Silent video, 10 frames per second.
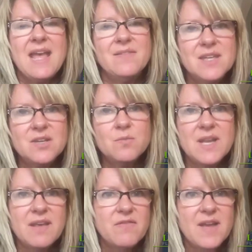And then when
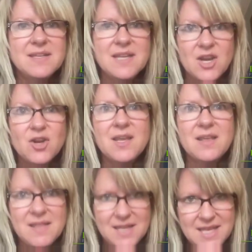I find an area
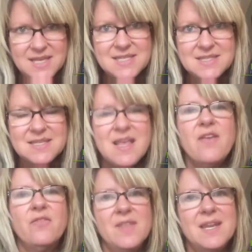that hits,
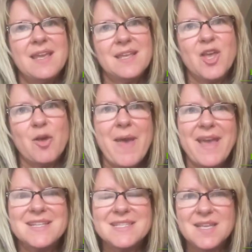then I can go
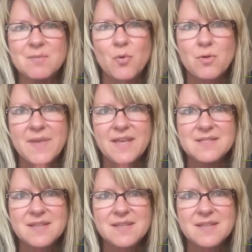back and send more mail to